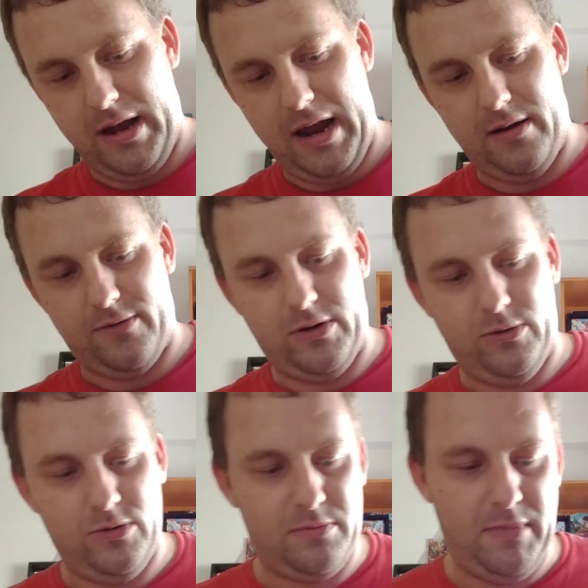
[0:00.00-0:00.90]
and of
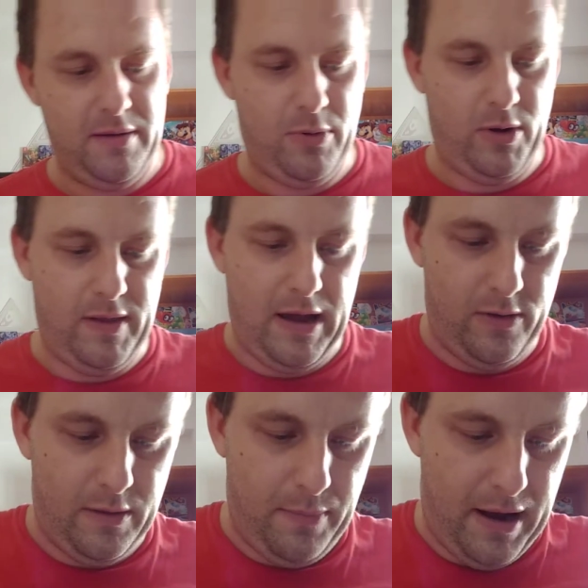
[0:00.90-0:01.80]
course me putting that
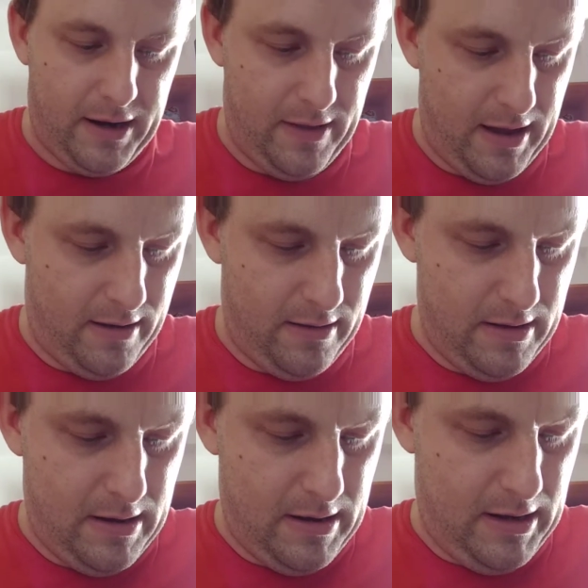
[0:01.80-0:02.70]
on the back of there,
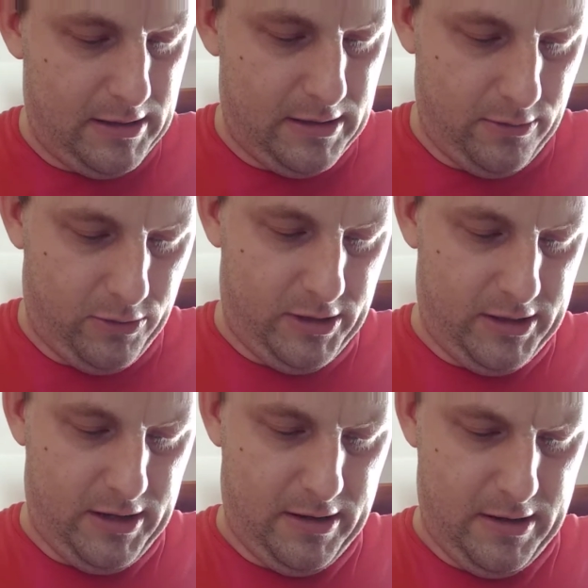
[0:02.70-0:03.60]
that's no good, is
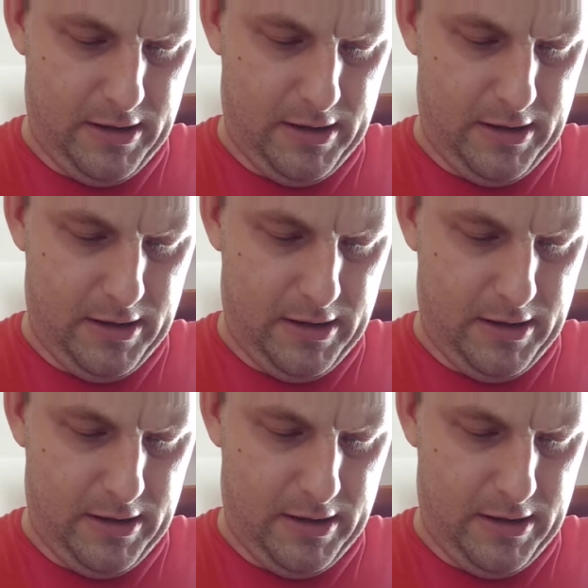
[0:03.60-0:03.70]
it?